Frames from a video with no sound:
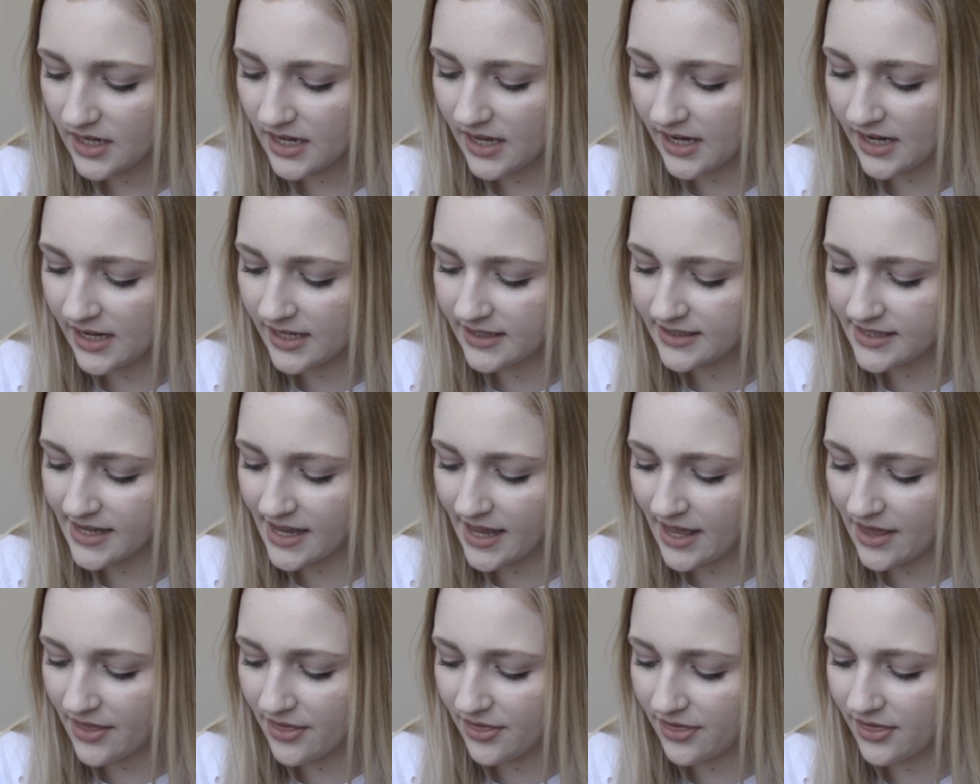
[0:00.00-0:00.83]
it is
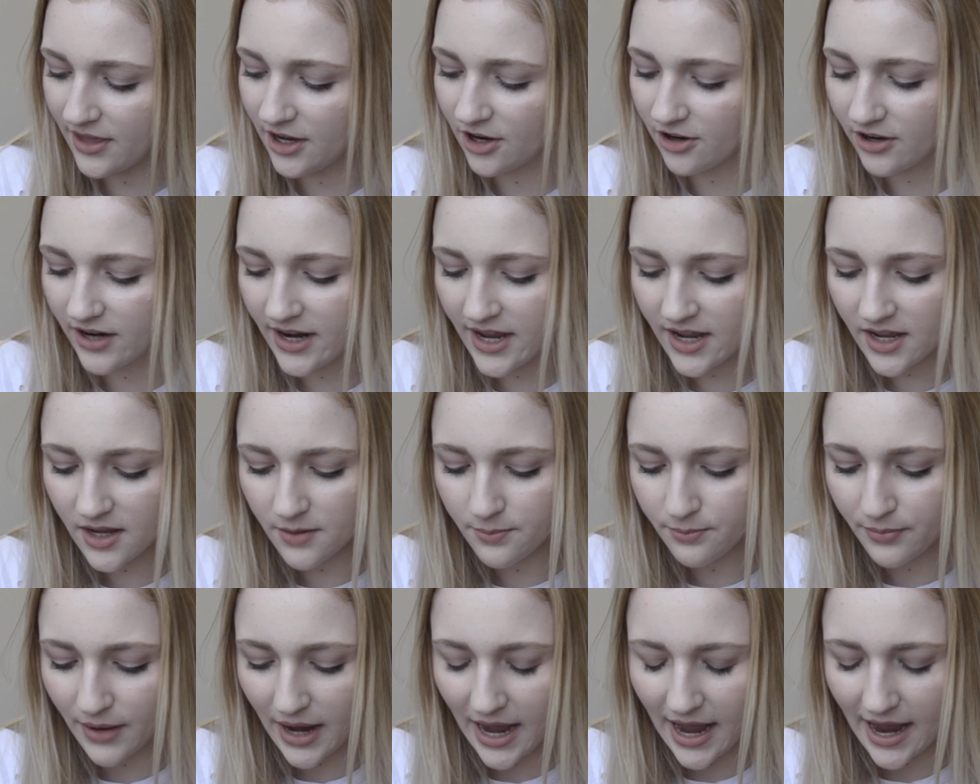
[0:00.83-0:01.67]

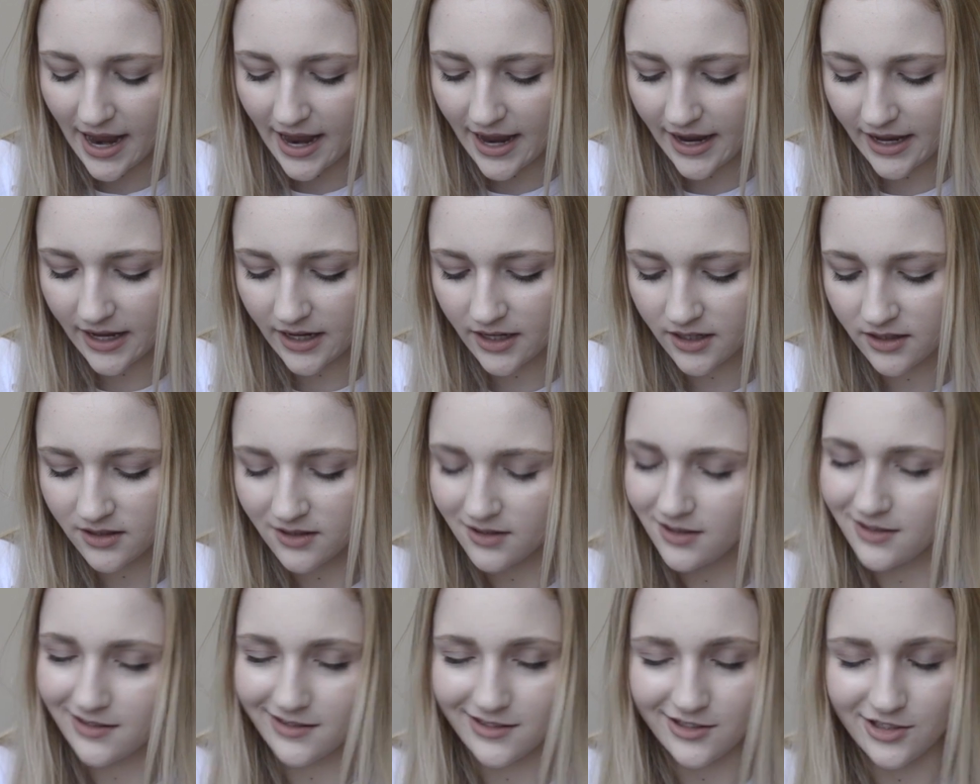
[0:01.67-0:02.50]
Etheric by
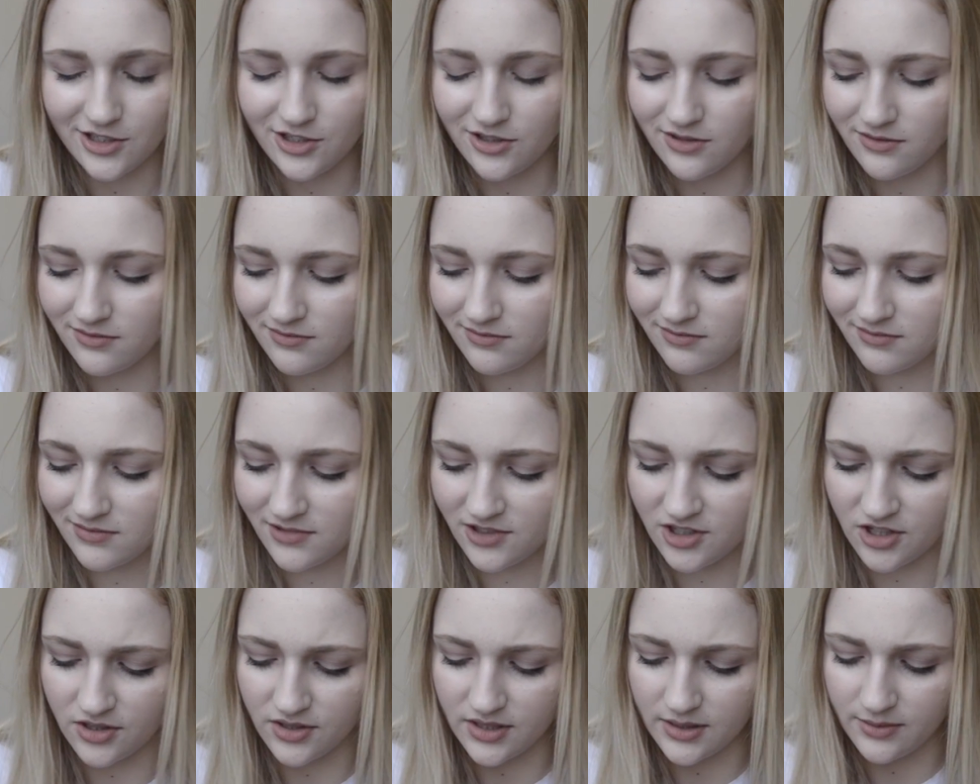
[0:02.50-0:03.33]

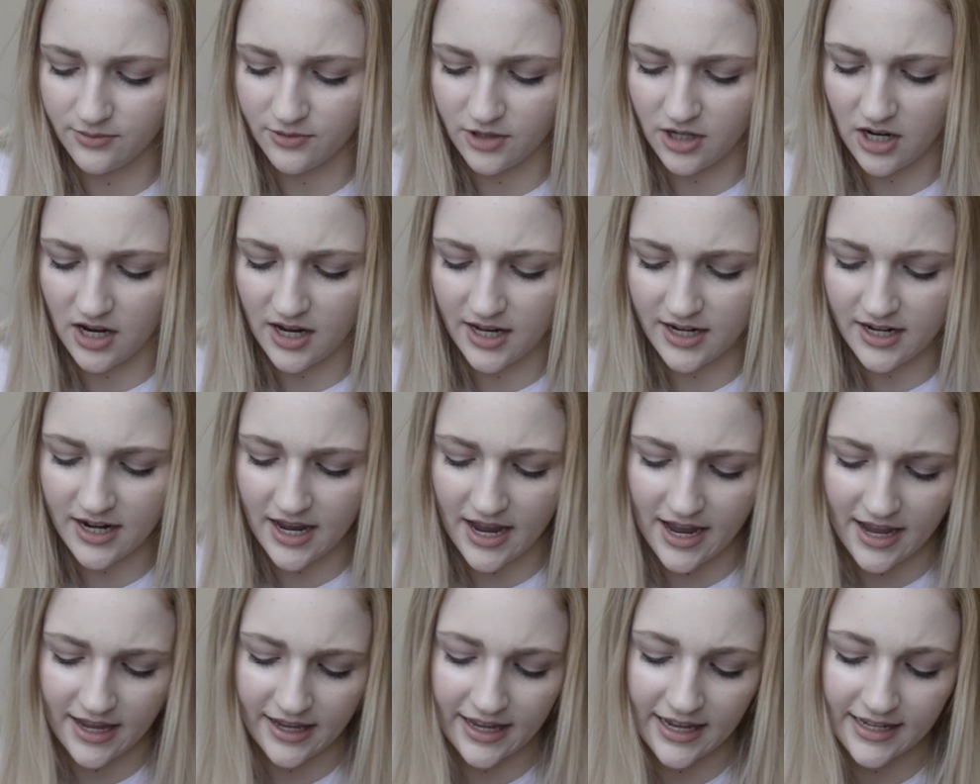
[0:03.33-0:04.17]
Josie Maran.
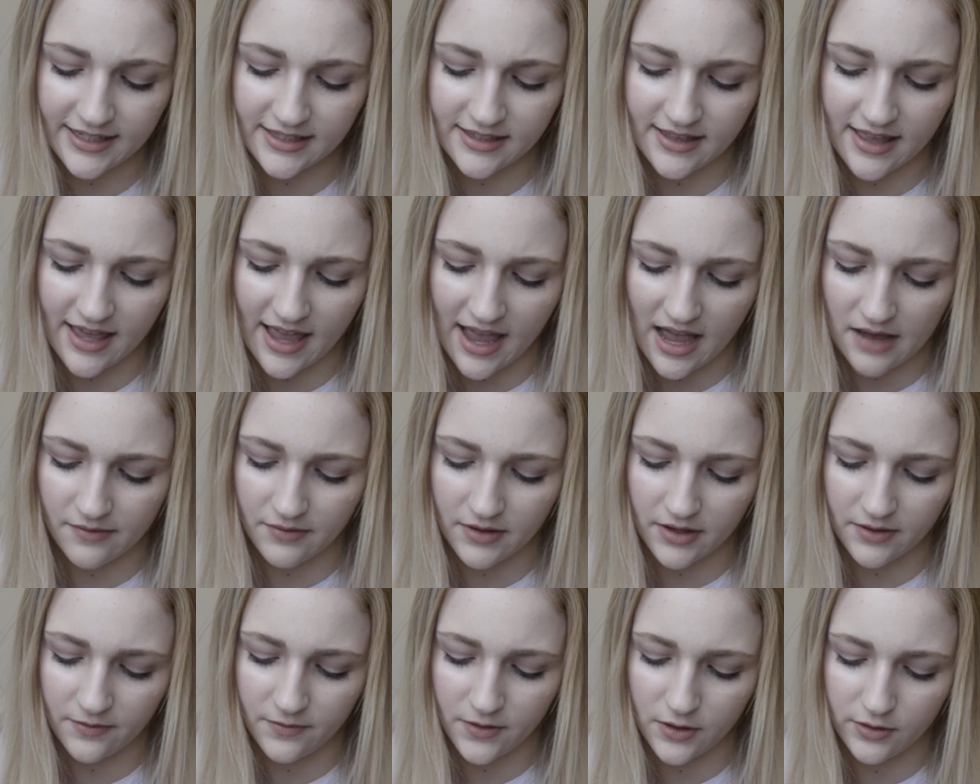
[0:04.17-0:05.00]
I guess they have
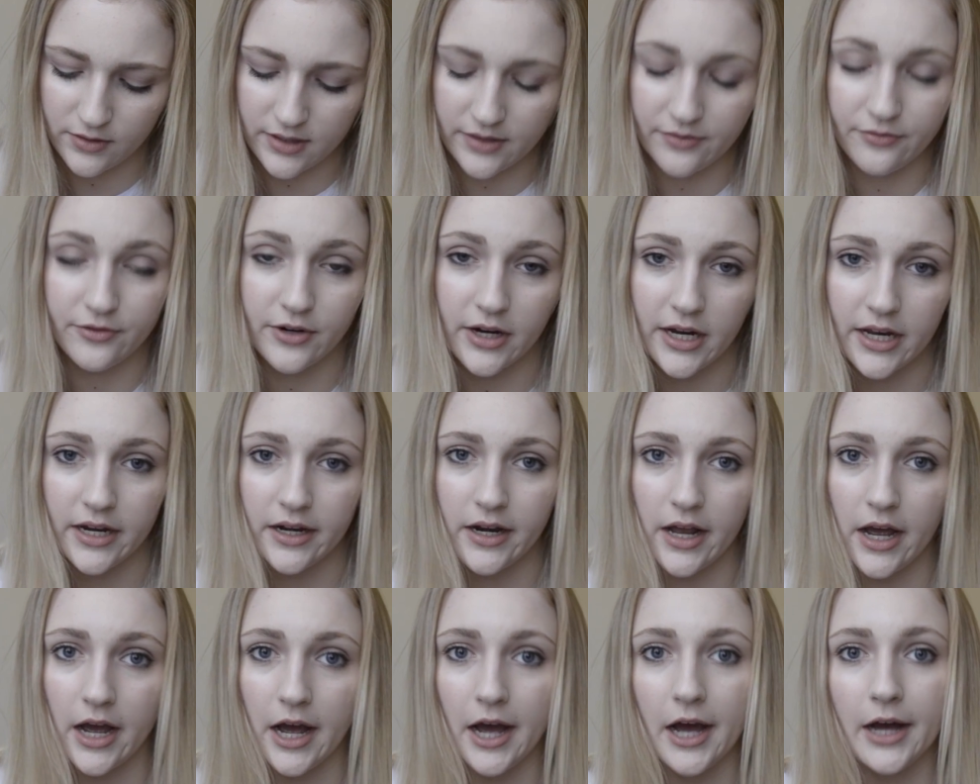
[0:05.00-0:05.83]
a few different
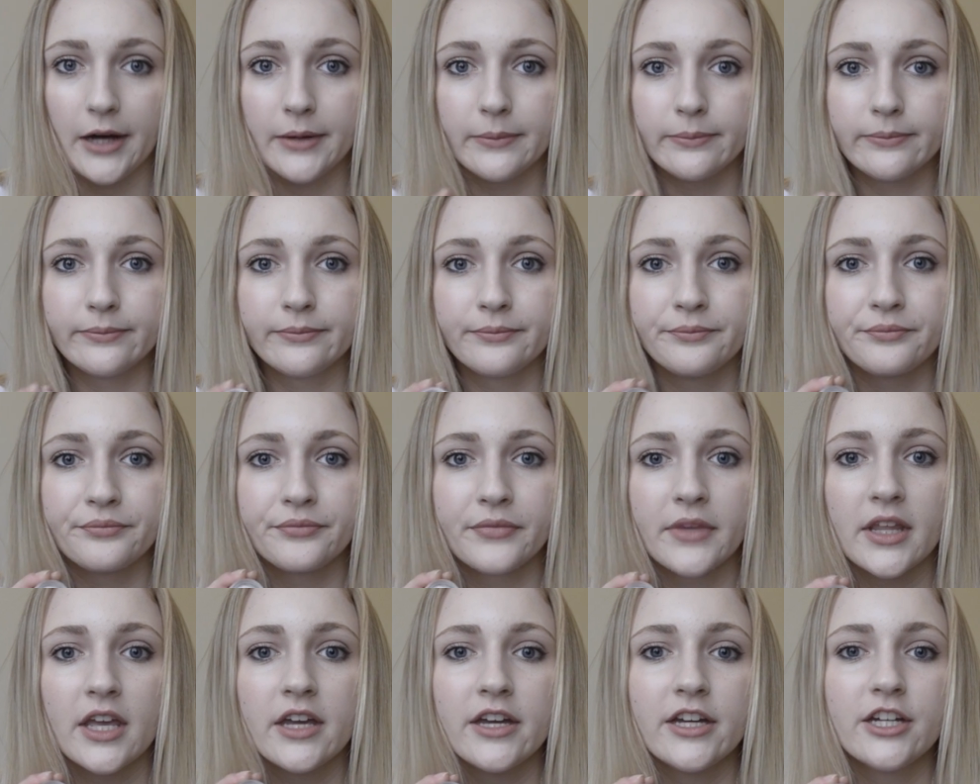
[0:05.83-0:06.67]

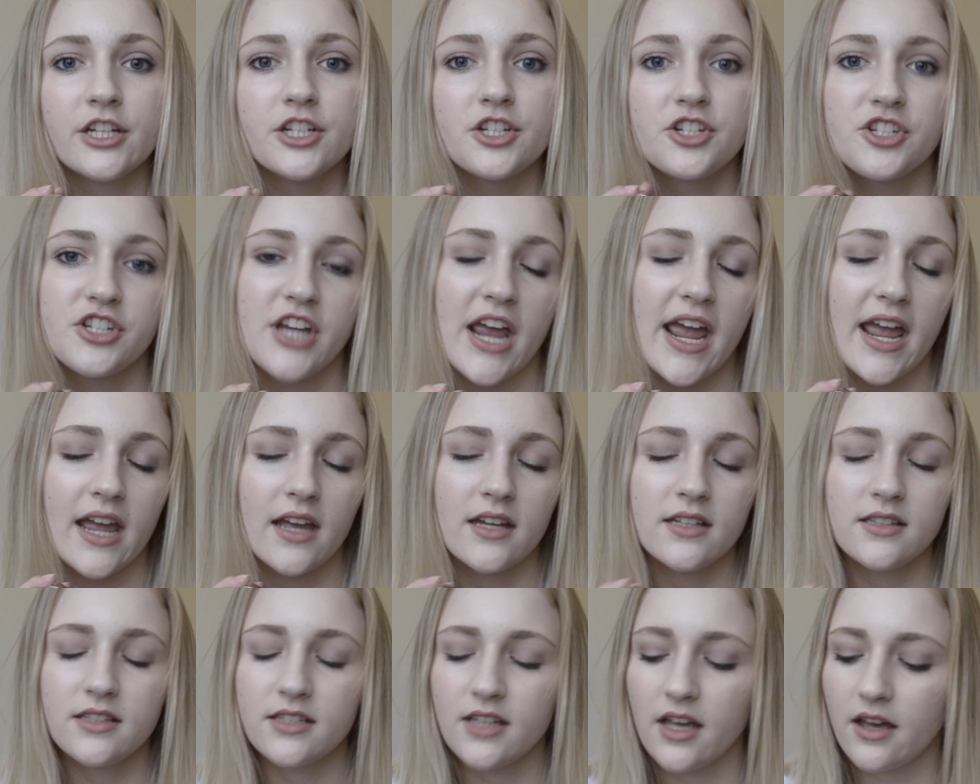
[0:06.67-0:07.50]

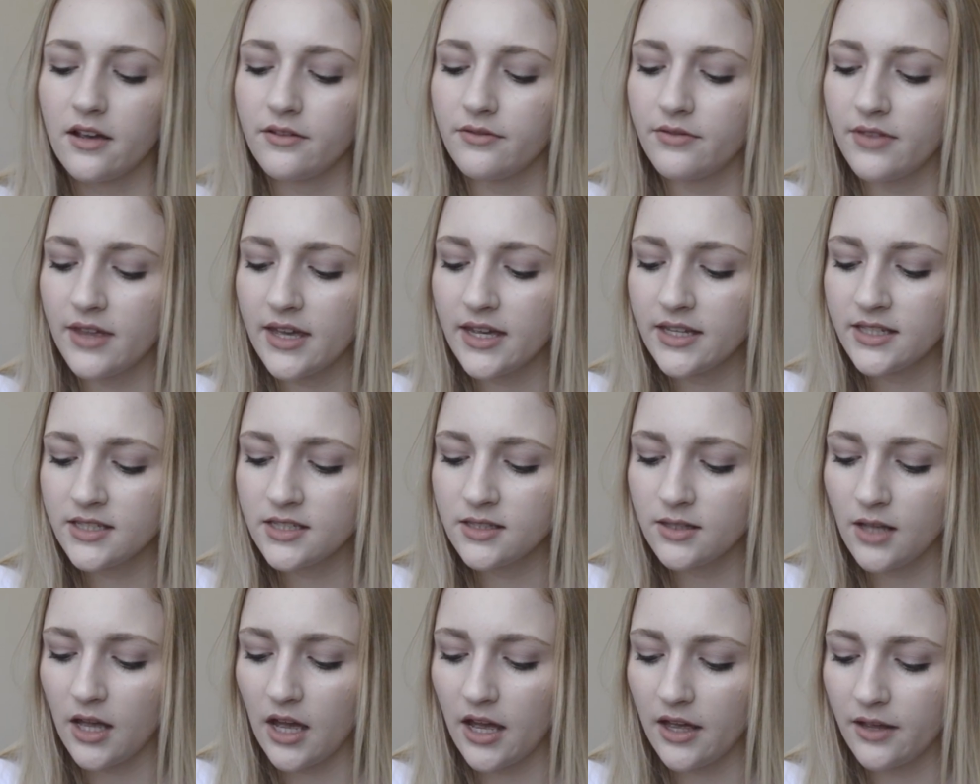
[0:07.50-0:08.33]
shades of
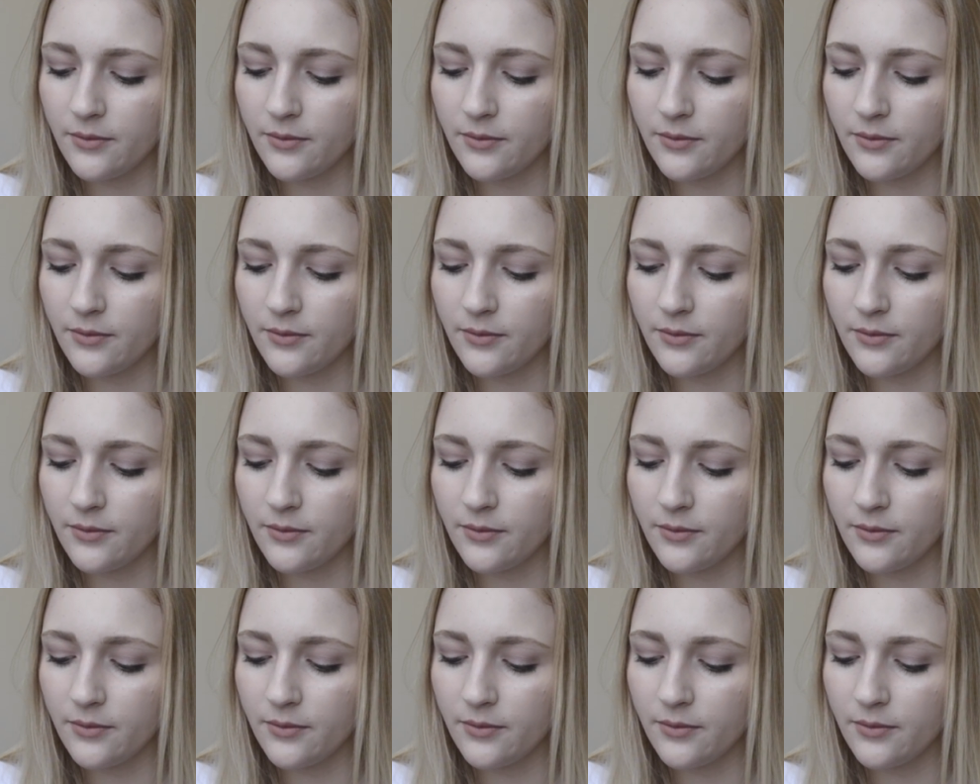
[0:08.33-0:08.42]
this,